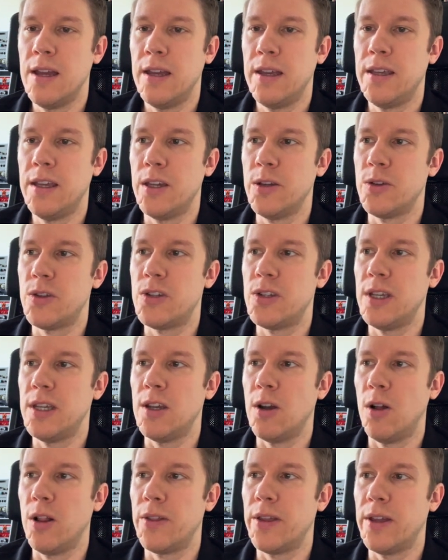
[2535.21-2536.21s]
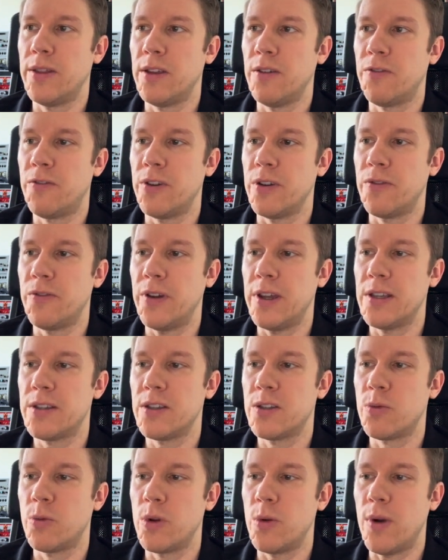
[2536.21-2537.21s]
Here you see all the different
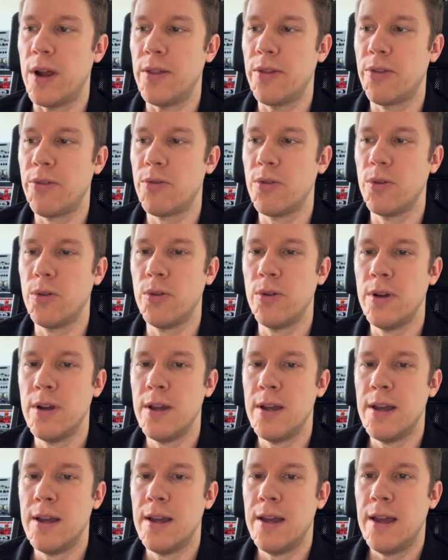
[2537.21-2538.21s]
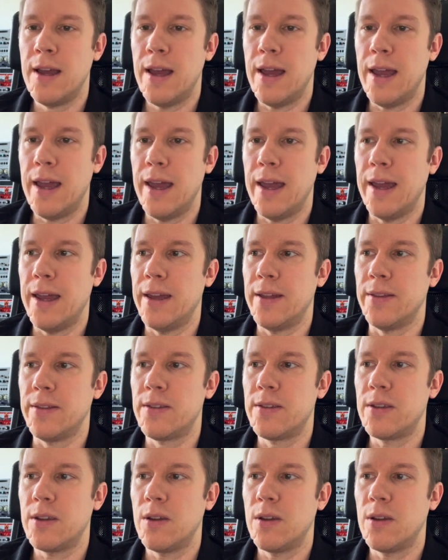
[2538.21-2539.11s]
phases we run through. And